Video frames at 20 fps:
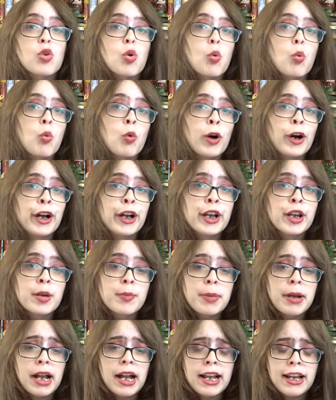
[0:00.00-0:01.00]
one, but
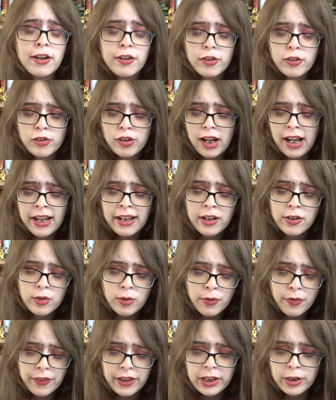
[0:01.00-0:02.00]
I don't
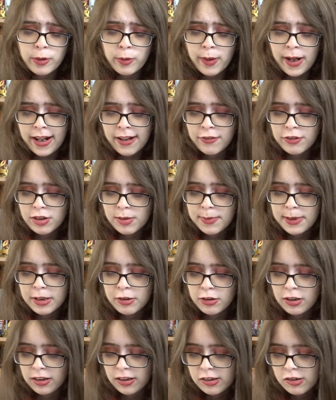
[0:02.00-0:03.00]
think you have to be
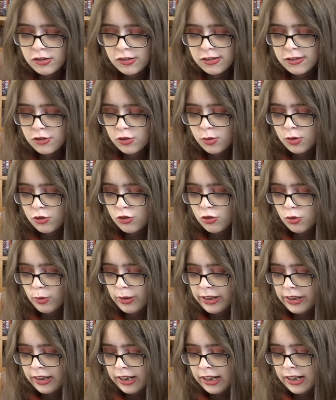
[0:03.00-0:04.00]
religious to enjoy
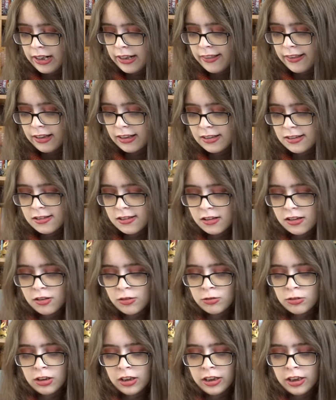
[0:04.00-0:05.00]
that. I think it's
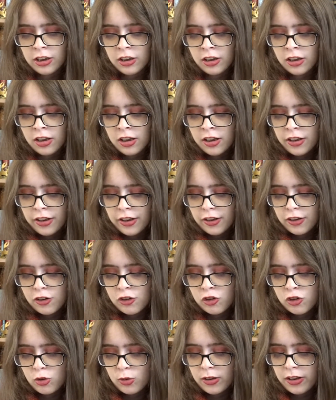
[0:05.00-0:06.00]
really a
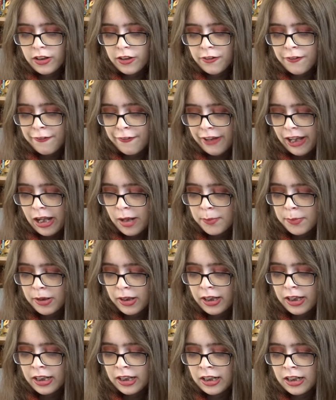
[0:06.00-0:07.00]
story of family
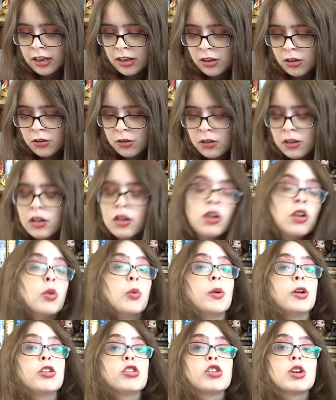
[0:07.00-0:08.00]
and how we
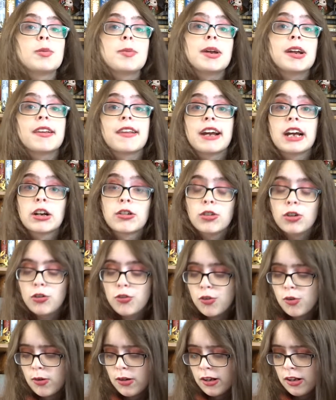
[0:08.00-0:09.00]
should be thankful
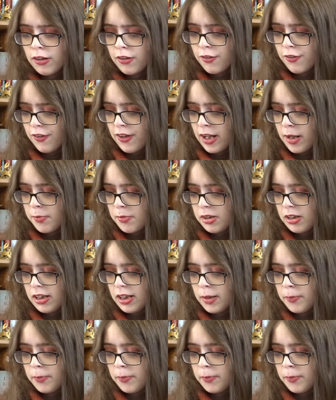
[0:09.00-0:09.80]
for our family,